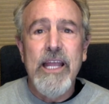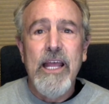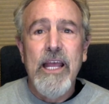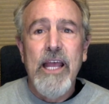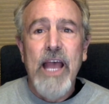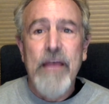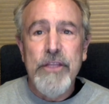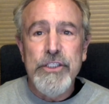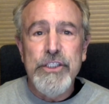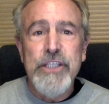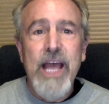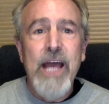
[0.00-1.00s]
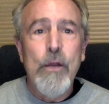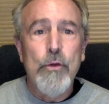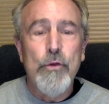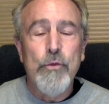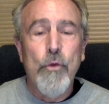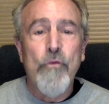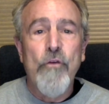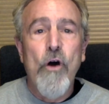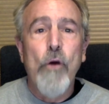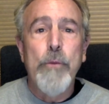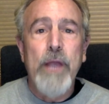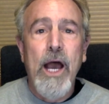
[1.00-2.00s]
and the shadows will fall
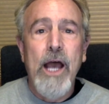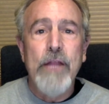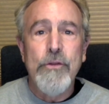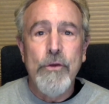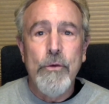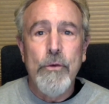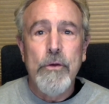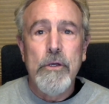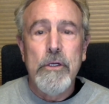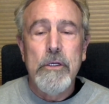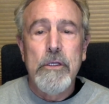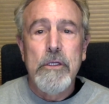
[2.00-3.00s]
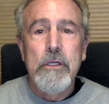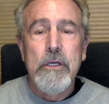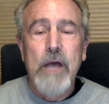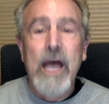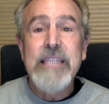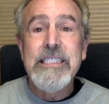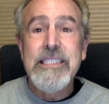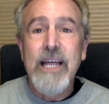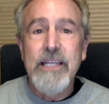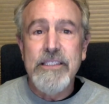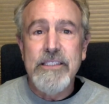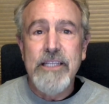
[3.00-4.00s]
behind you." Einstein
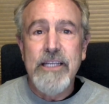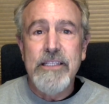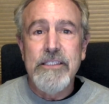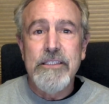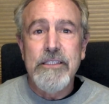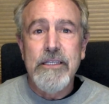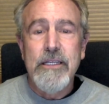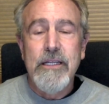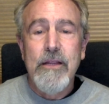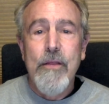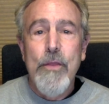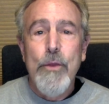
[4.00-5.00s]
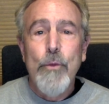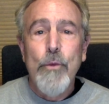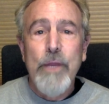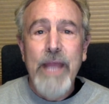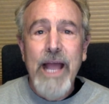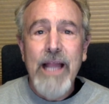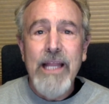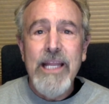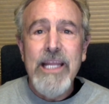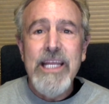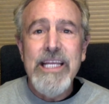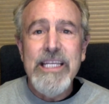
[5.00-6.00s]
says,
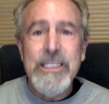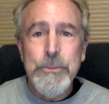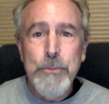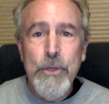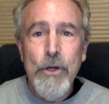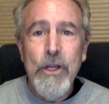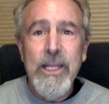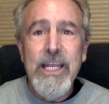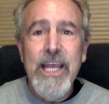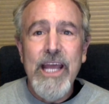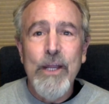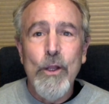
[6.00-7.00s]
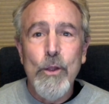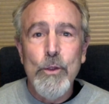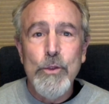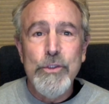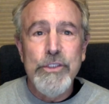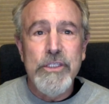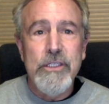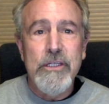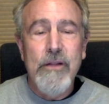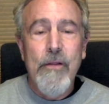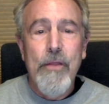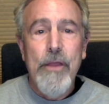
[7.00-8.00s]
"Reality is merely an illusion,
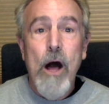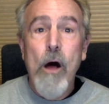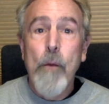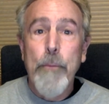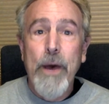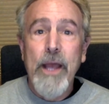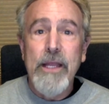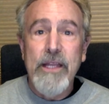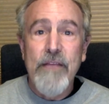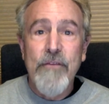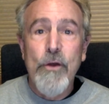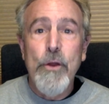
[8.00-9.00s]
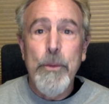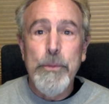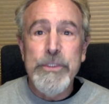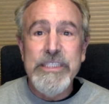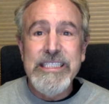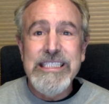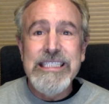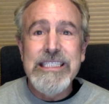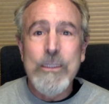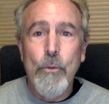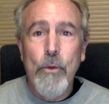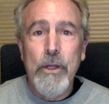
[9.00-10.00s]
albeit a very
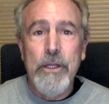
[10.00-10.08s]
persistent one."